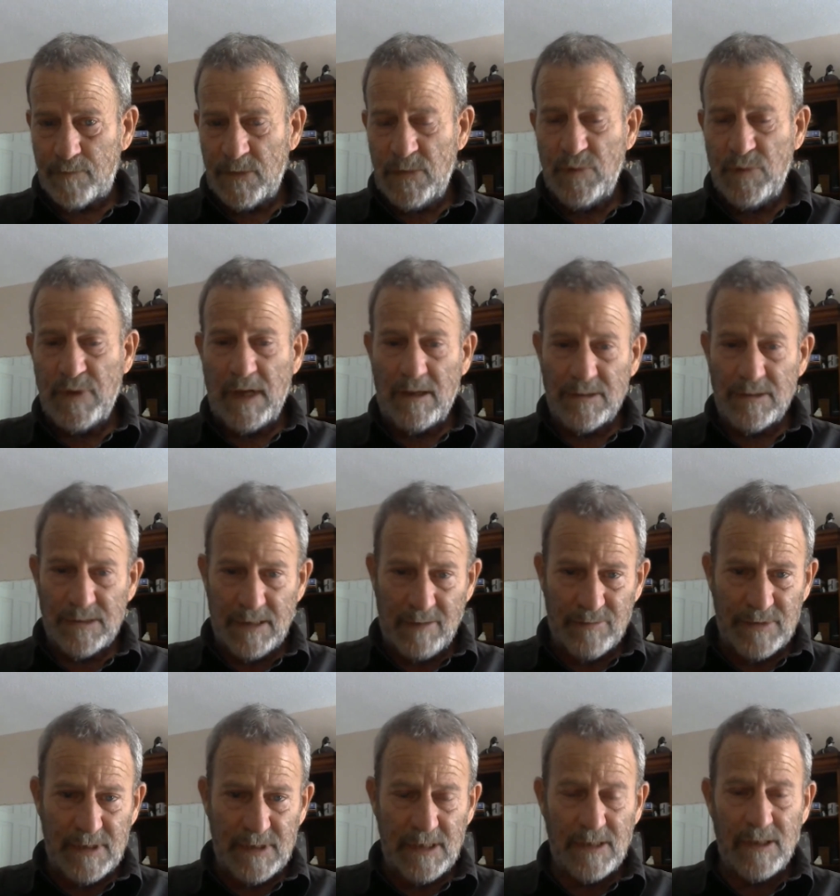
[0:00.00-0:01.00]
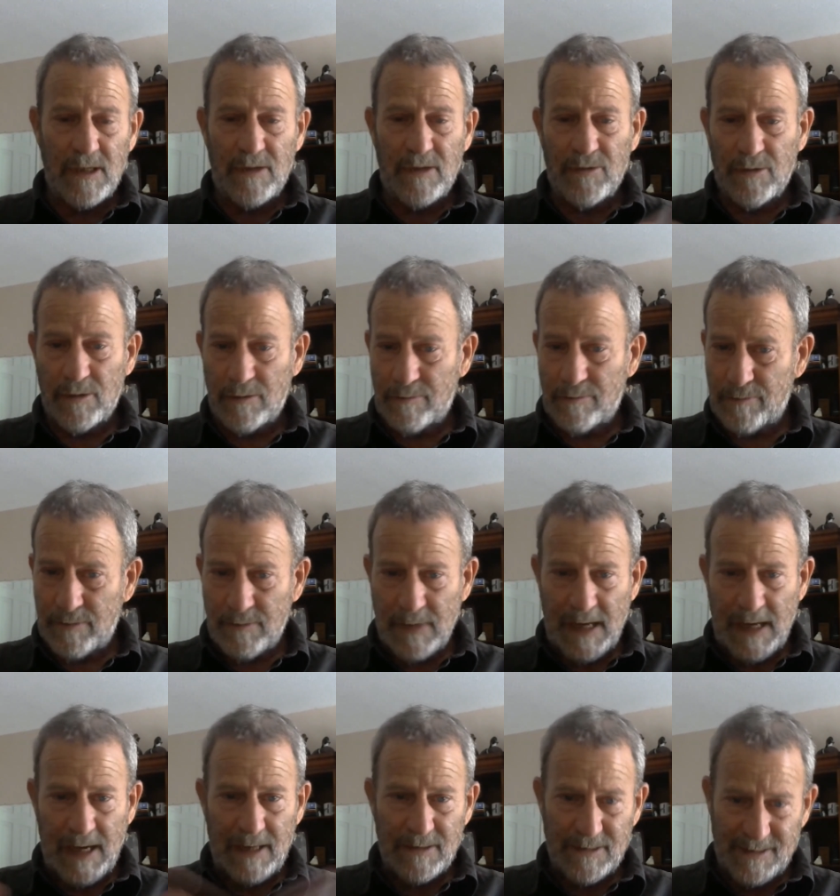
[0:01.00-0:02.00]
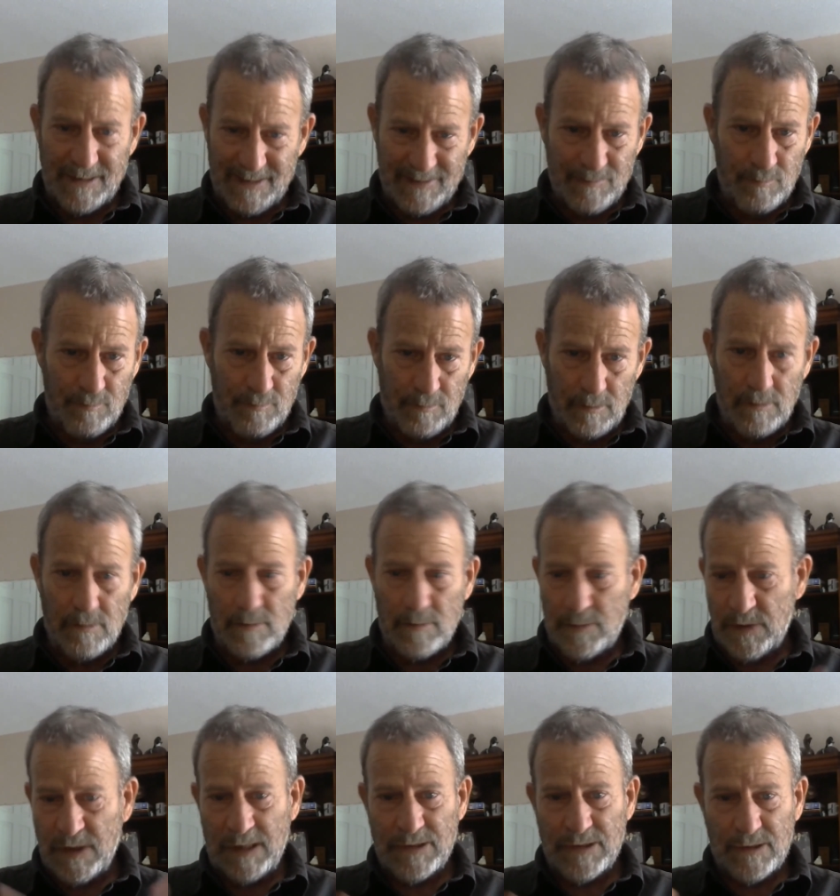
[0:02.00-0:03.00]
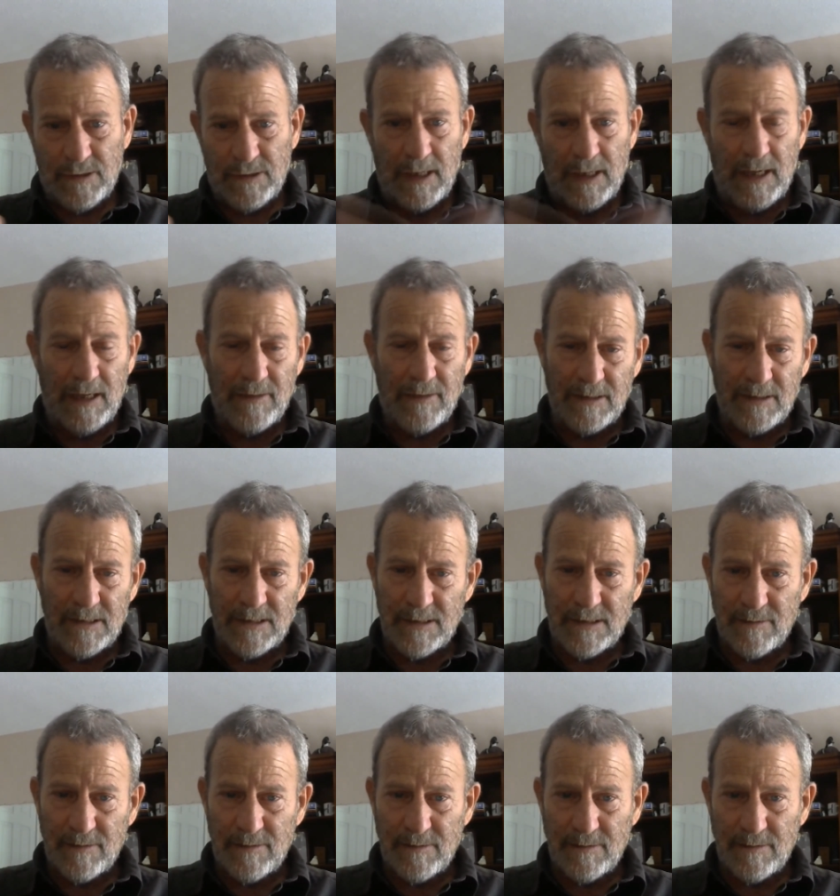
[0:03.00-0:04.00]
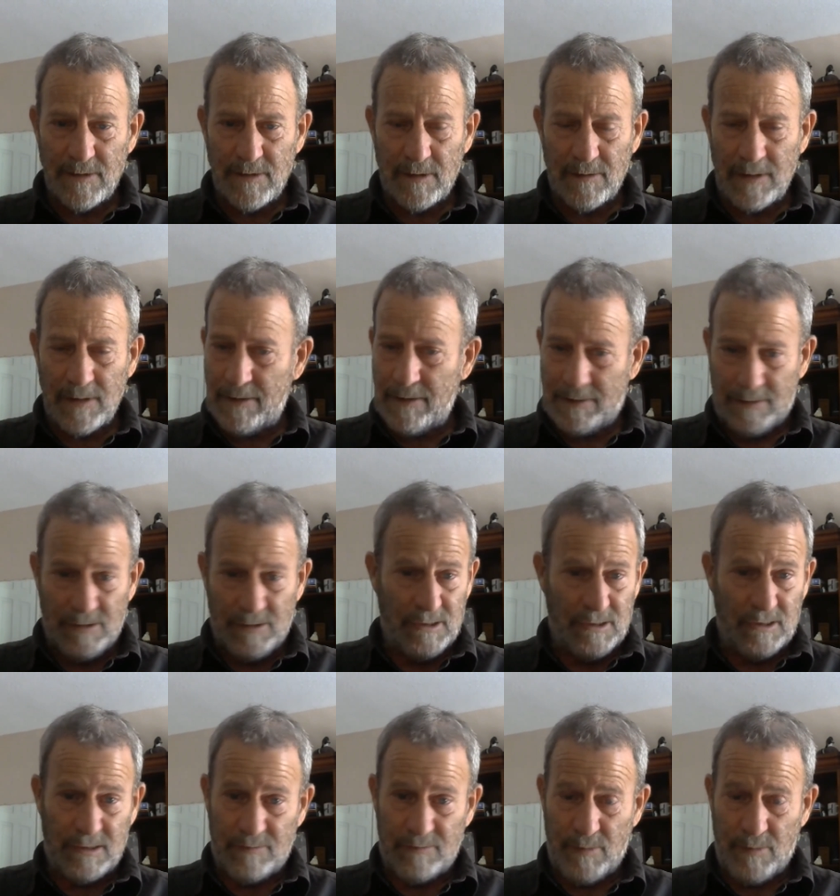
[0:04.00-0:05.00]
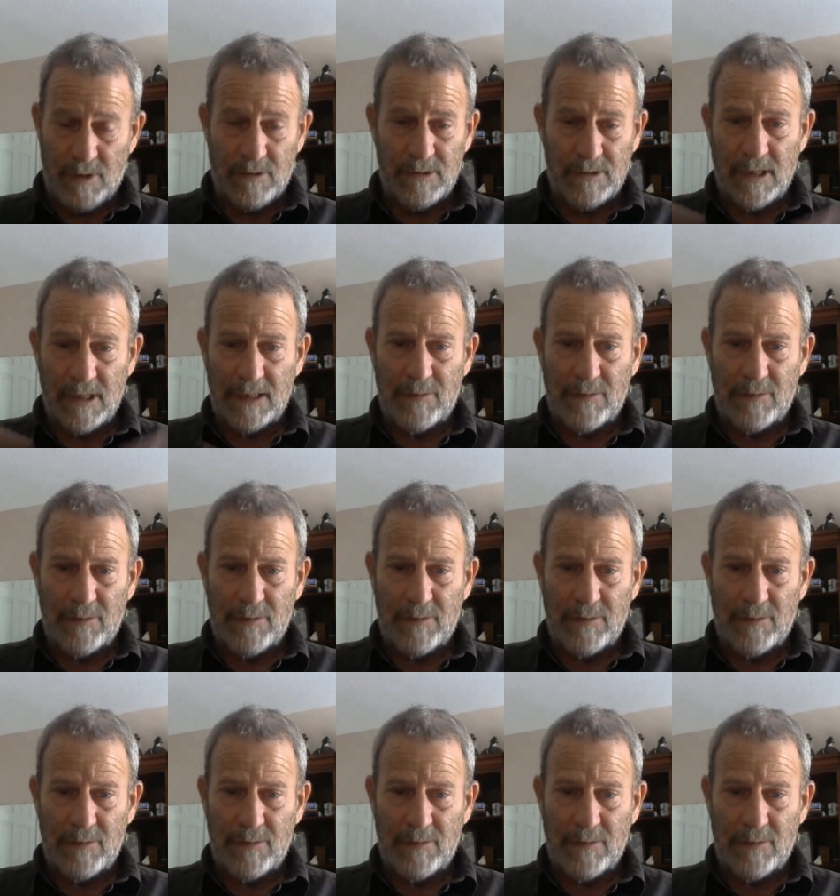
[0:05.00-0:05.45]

2017, the other cats tragically died. That's I can just barely talk